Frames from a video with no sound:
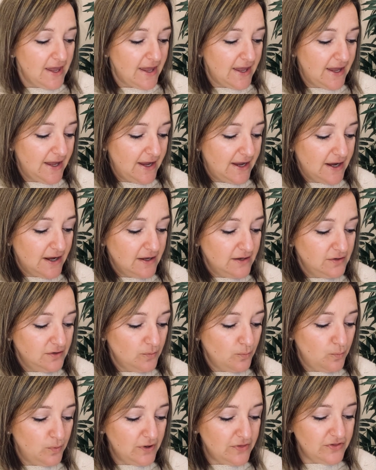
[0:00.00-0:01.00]

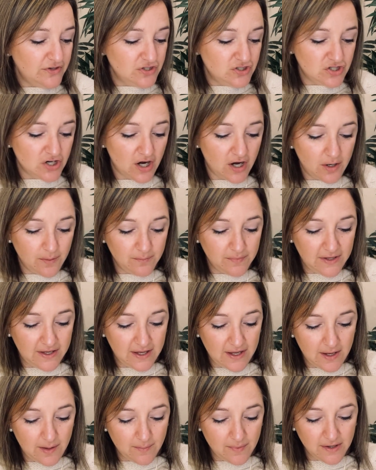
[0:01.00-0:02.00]
And with the charm
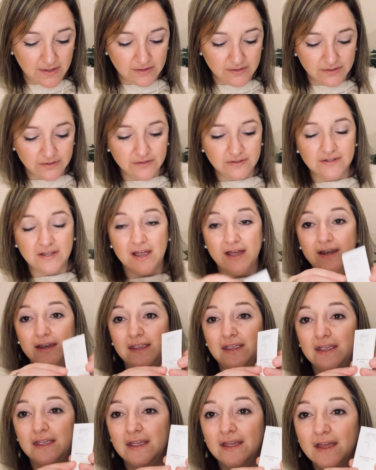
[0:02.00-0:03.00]
came a little
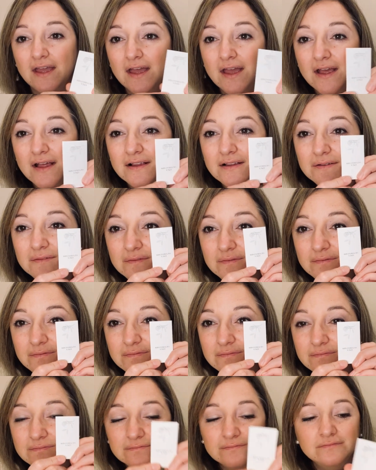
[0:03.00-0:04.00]
tiny
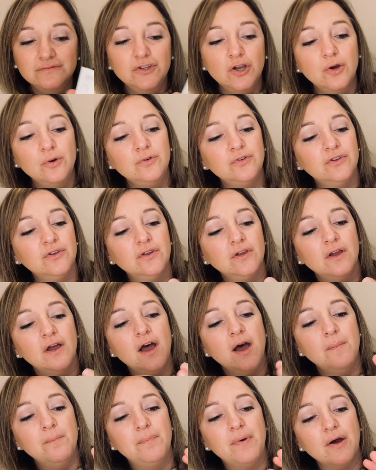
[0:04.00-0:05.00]
note
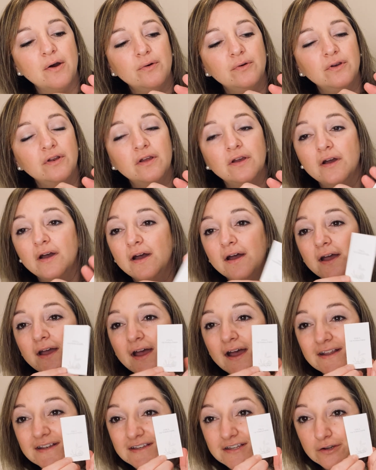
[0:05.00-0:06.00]
about
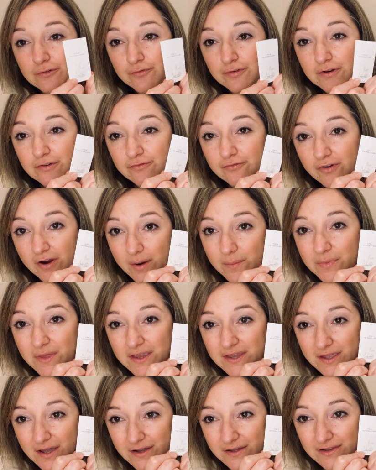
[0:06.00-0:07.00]
a different farm that
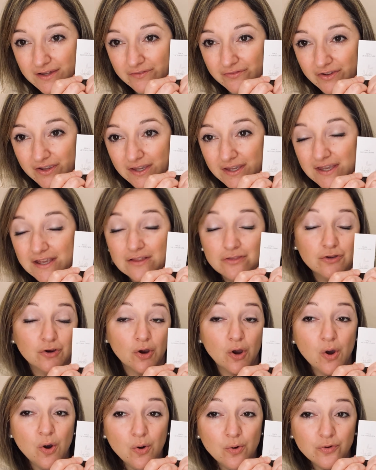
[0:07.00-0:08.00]
Young Living either
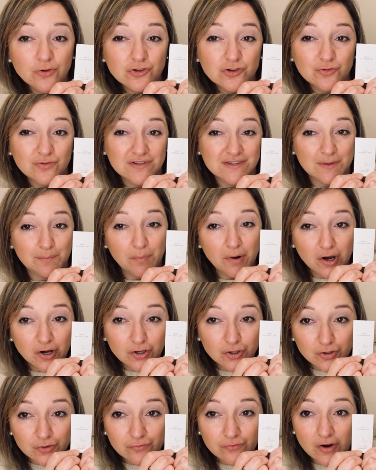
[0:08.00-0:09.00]
owns or it's a
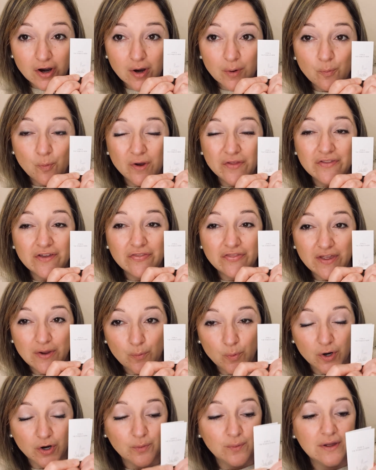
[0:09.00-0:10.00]
partner farm, one that they
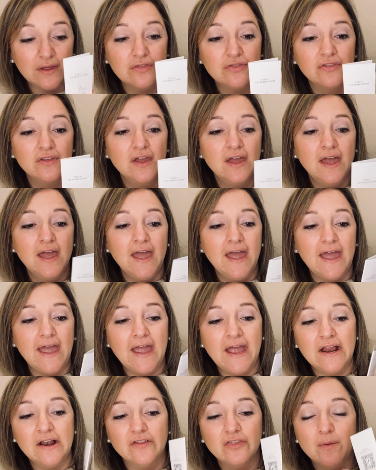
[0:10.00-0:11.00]
work with.
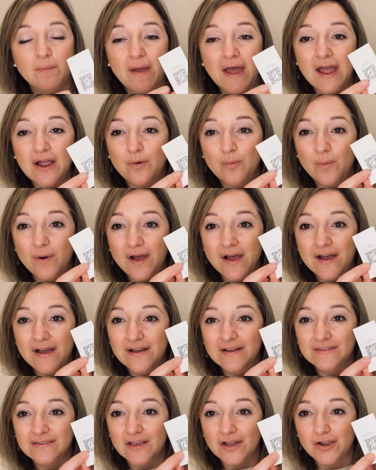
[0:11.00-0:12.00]
And on the back
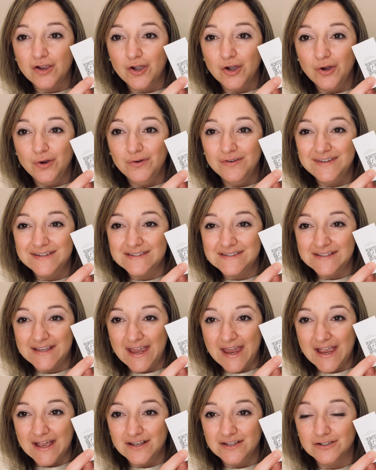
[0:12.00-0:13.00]
was a code to
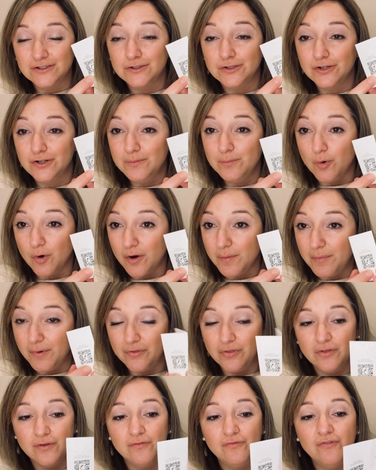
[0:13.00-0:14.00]
scan to learn more about
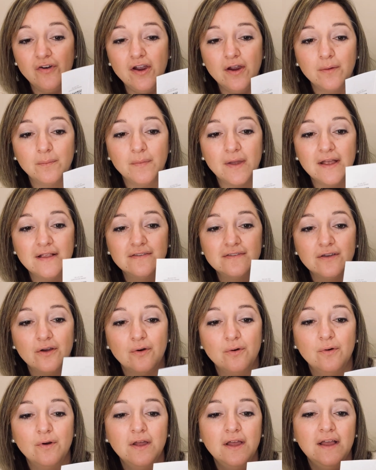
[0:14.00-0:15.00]
the farm. And so